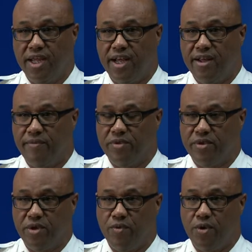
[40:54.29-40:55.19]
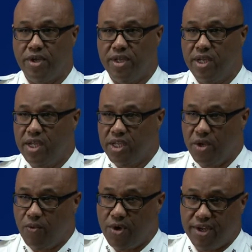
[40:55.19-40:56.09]
Um, you want to,
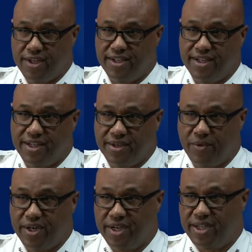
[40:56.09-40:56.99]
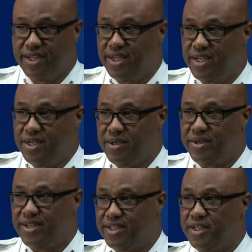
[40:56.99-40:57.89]
you want to, we're,
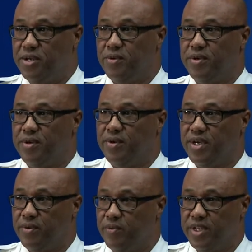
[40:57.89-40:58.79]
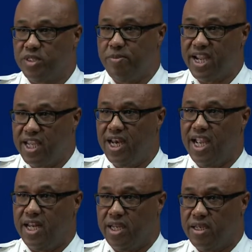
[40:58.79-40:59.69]
you know, well, we're
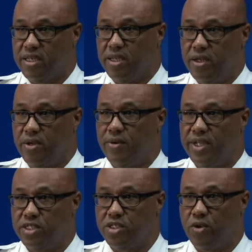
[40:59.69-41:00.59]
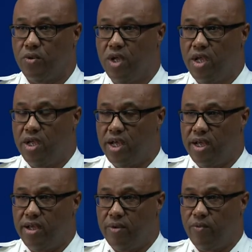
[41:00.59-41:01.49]
speculating, you know, and so
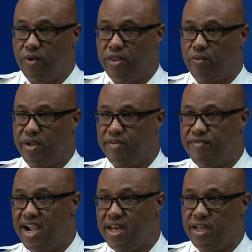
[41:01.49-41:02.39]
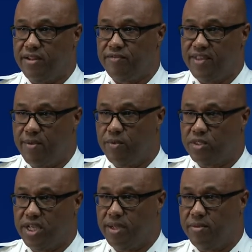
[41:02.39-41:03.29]
uh, whether we are finding if that was
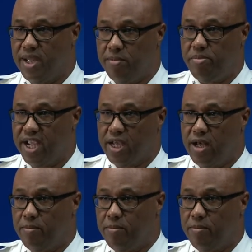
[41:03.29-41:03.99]
a, a pickup